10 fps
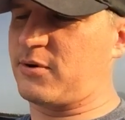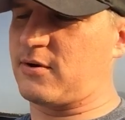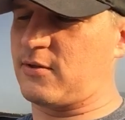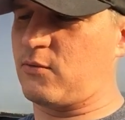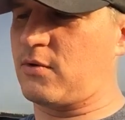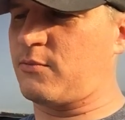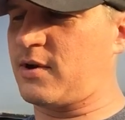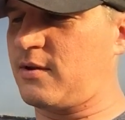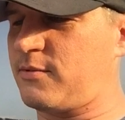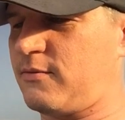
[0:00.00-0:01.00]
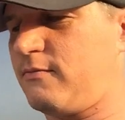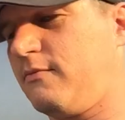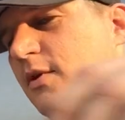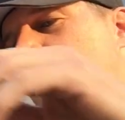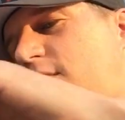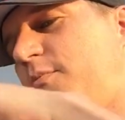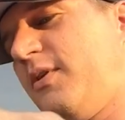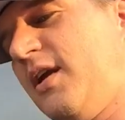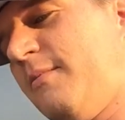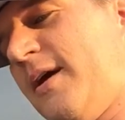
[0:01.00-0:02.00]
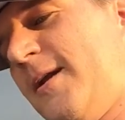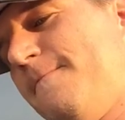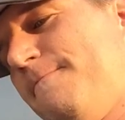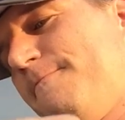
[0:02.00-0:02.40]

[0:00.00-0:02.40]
part of the warm weather, but we won't complain about it.